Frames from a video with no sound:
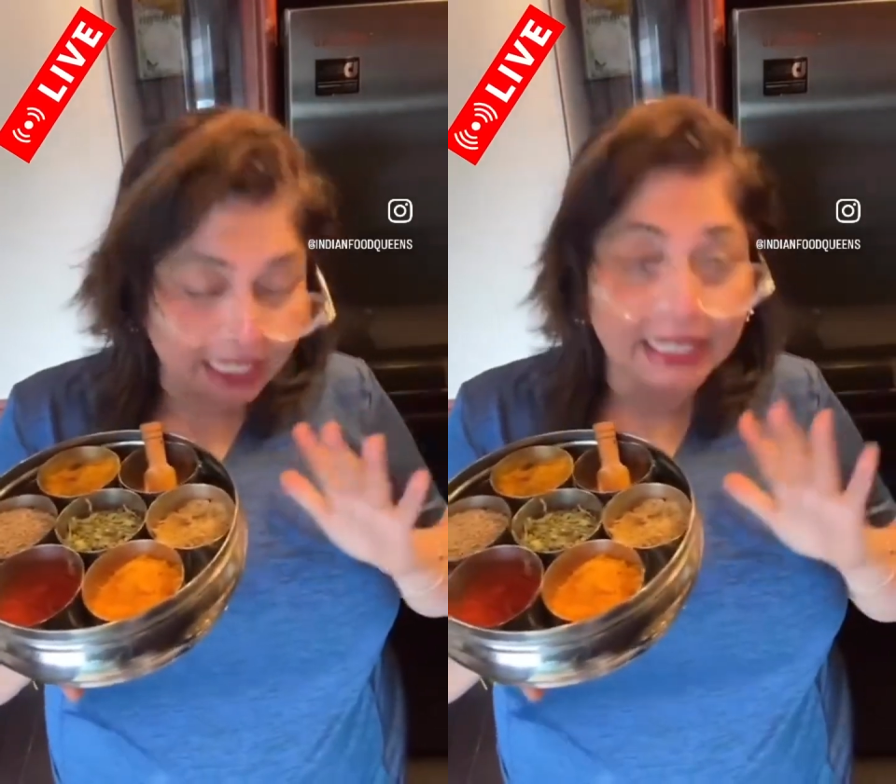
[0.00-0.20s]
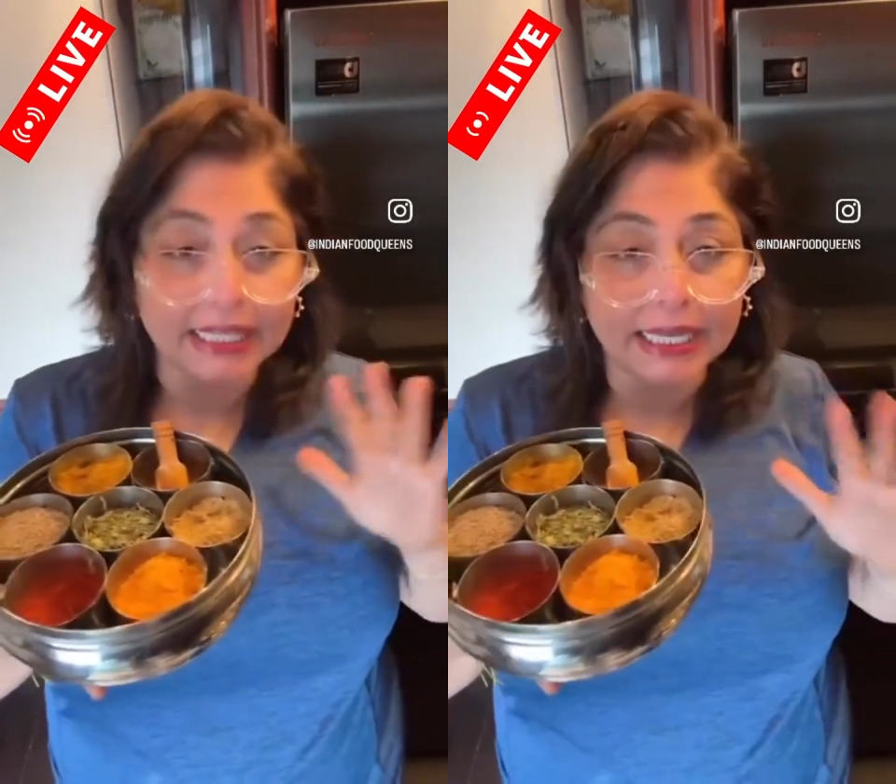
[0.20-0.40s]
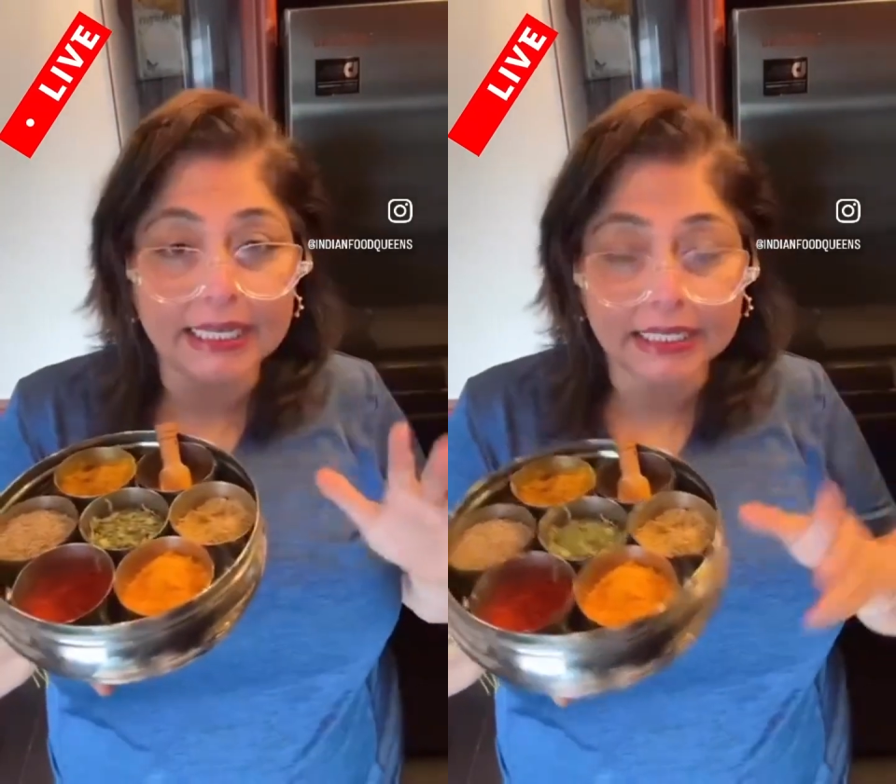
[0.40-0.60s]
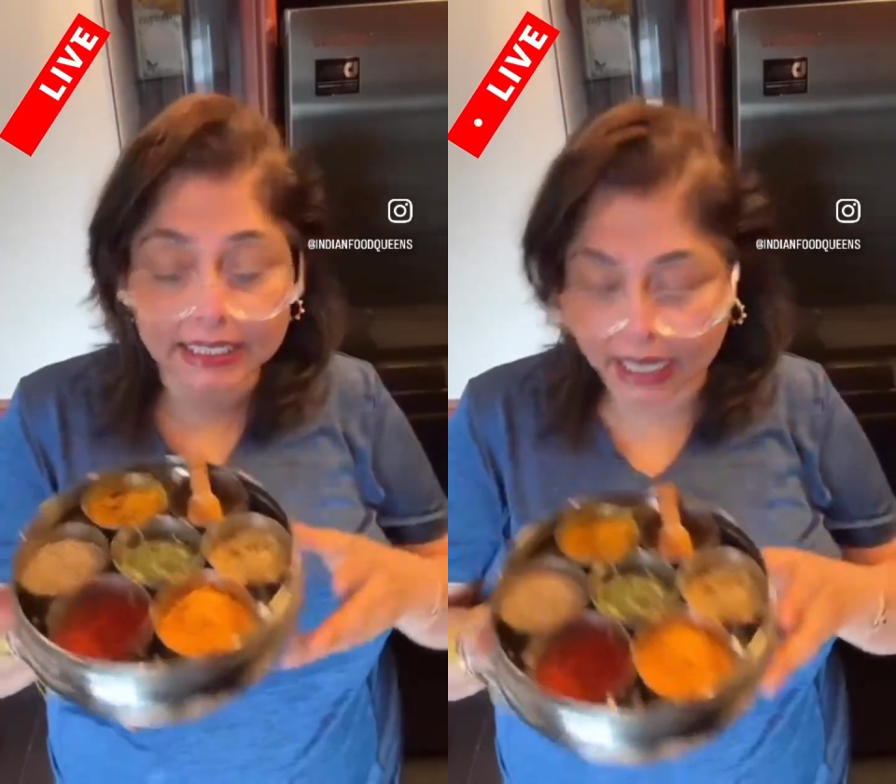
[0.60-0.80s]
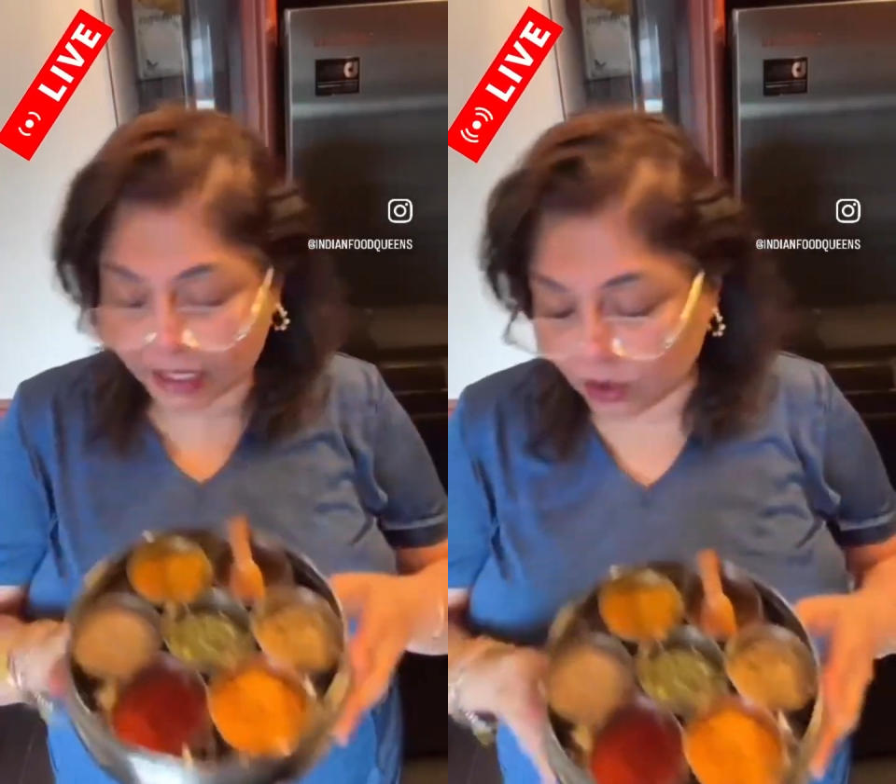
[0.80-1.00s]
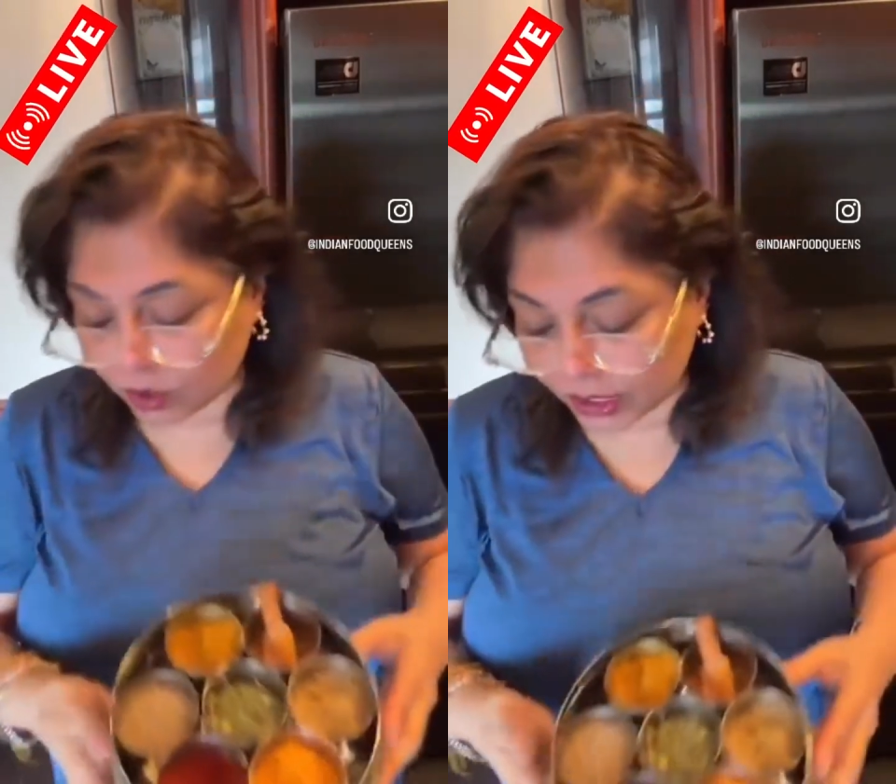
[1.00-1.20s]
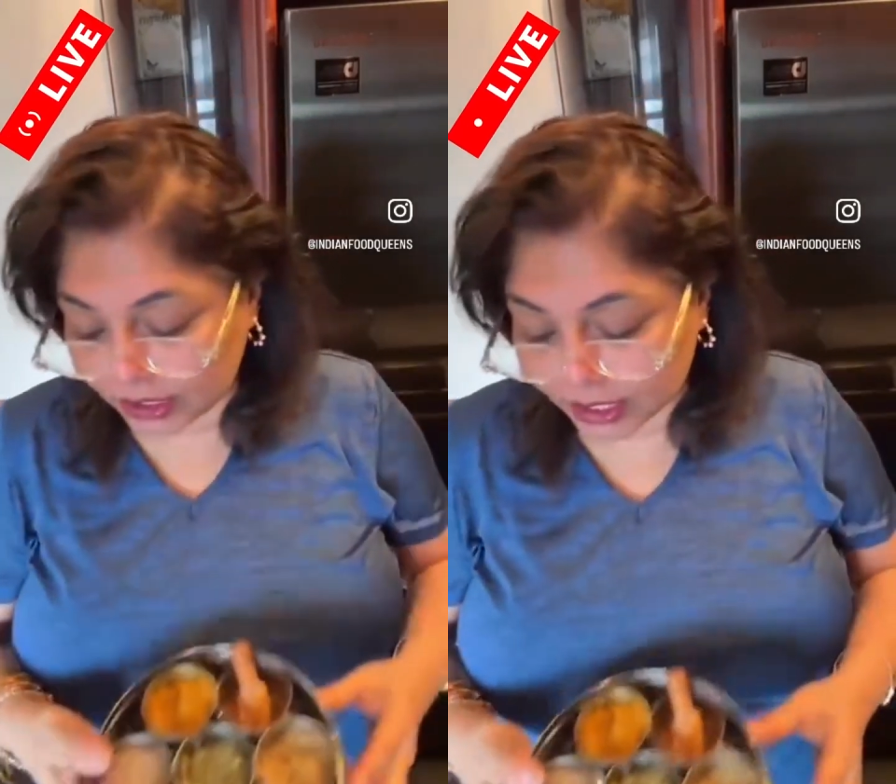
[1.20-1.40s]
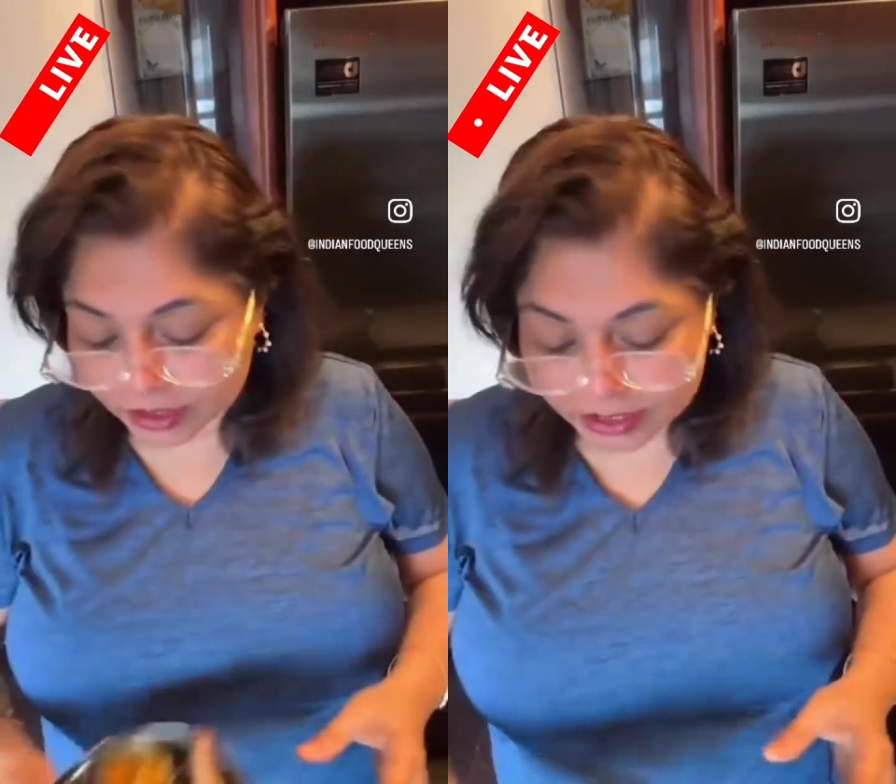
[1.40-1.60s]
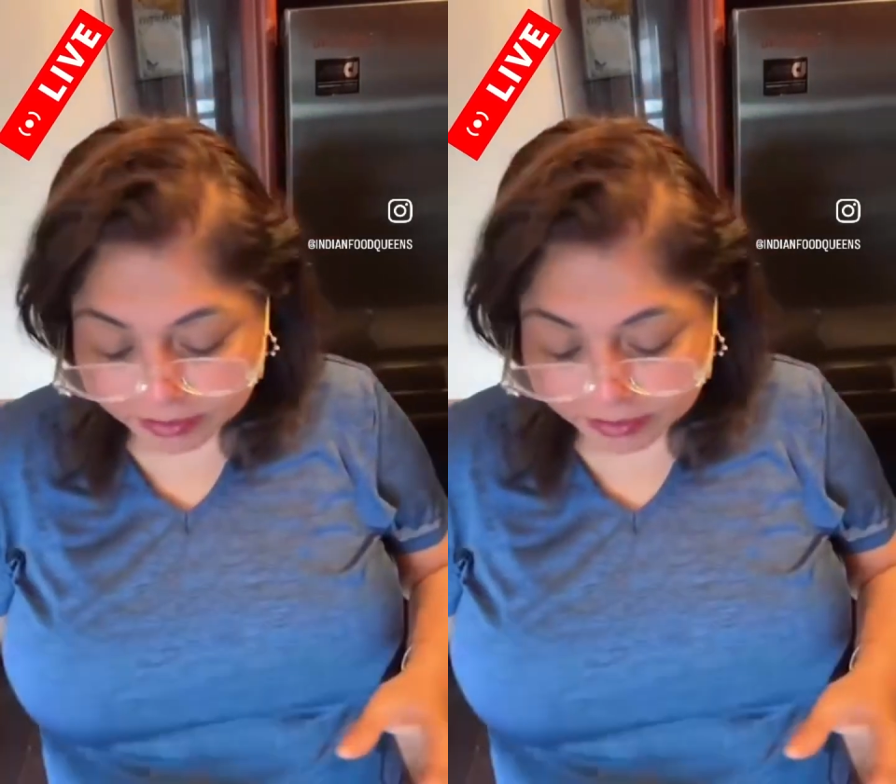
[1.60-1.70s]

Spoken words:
In the Indian category, there is